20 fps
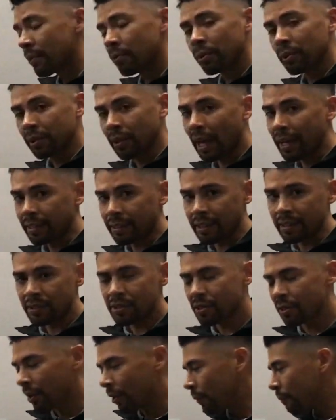and I really liked it. And
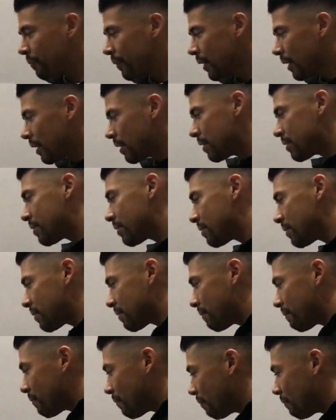so this
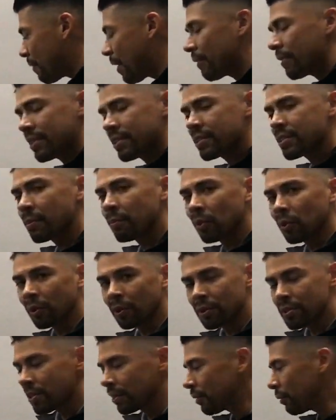is very
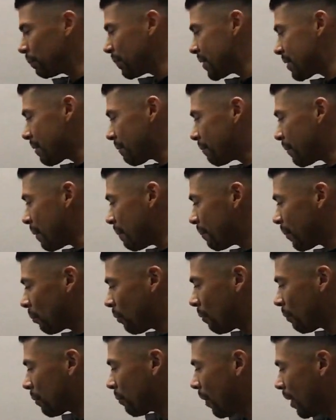similar. It's a little bit different. But
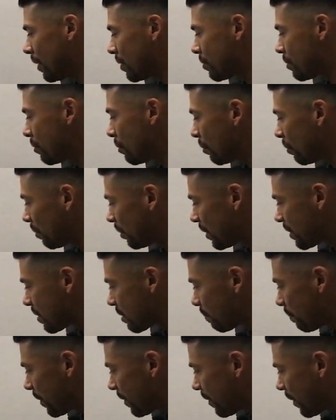what we want to do, let's
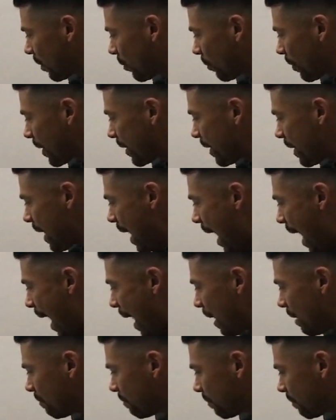split the green in
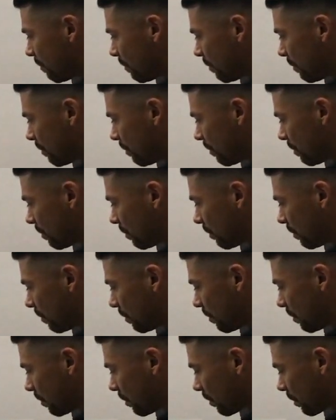half.
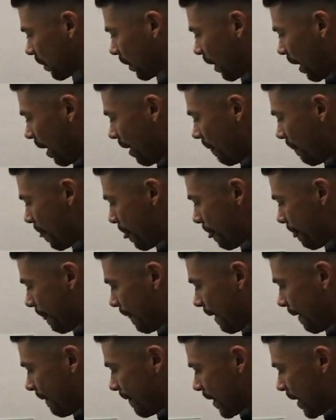Okay.
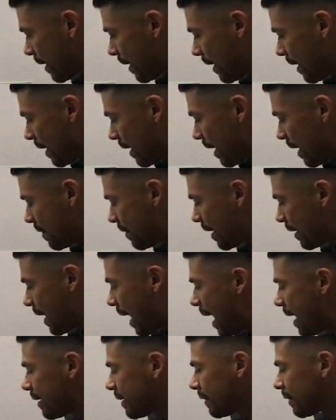And
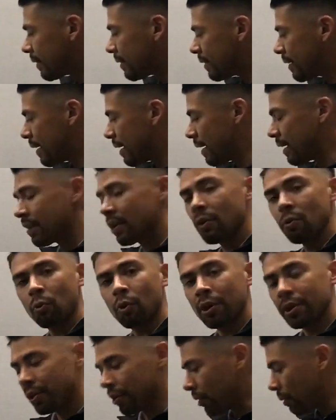then anything
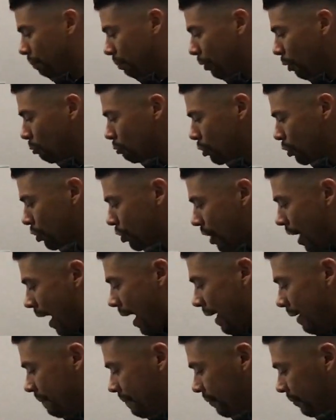where your approach
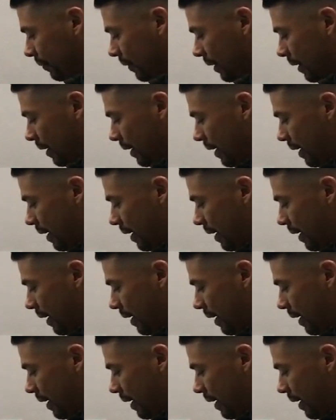shot